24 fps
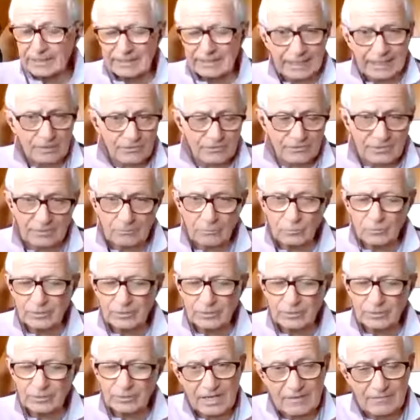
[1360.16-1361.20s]
now somewhere in
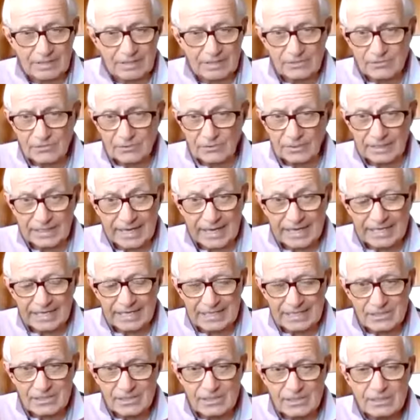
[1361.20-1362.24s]
the 70s or the
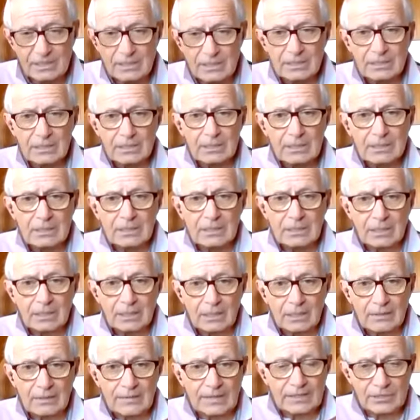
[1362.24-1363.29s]
80s.
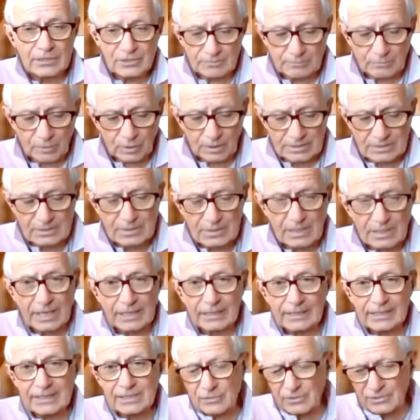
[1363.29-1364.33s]
They just bought
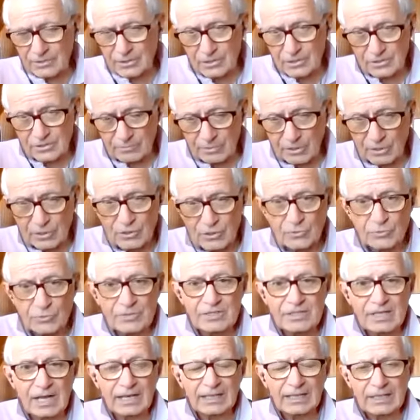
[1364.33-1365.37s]
Xilinx, or they just merged with
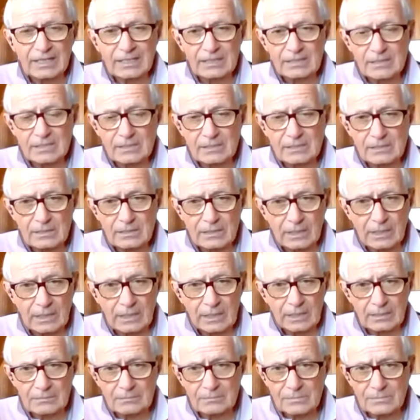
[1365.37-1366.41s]
Xilinx.
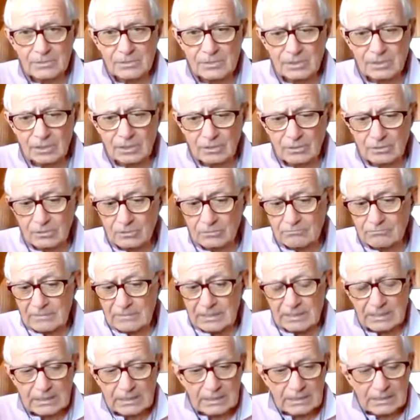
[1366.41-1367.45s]
So
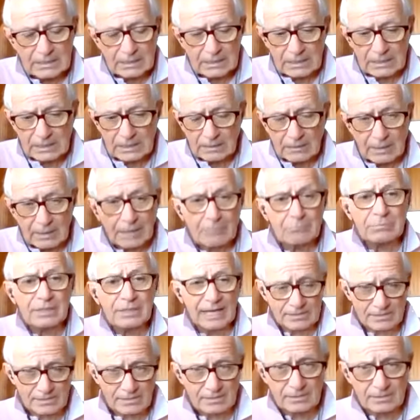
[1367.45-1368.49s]
I'm
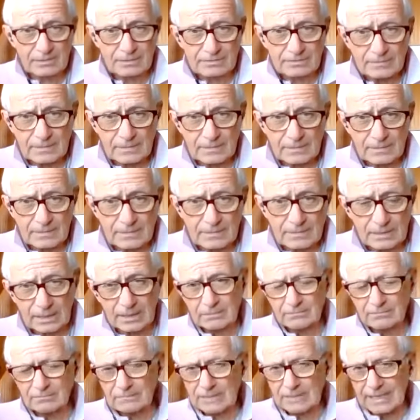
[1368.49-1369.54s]
blessed.
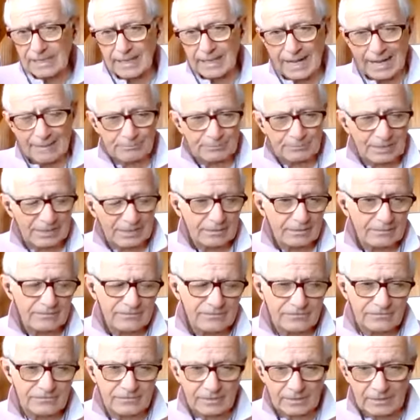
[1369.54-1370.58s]

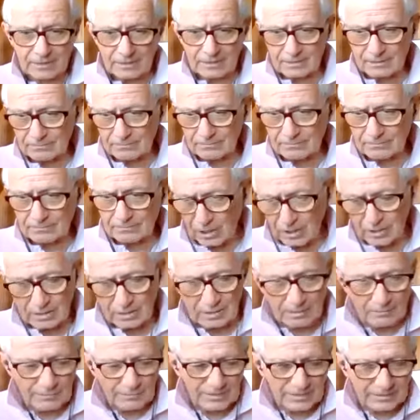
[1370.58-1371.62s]
Aptiv, car
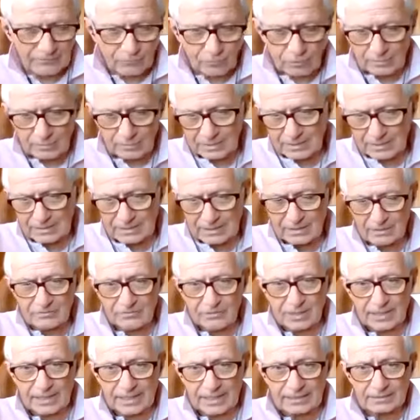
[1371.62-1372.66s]
company, formerly
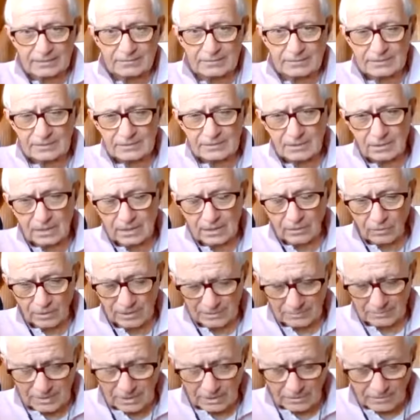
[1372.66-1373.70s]
Delphi
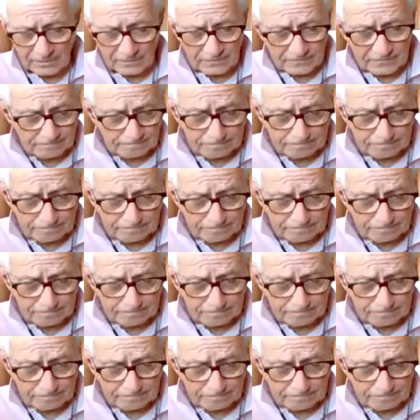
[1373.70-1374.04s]
Automotive,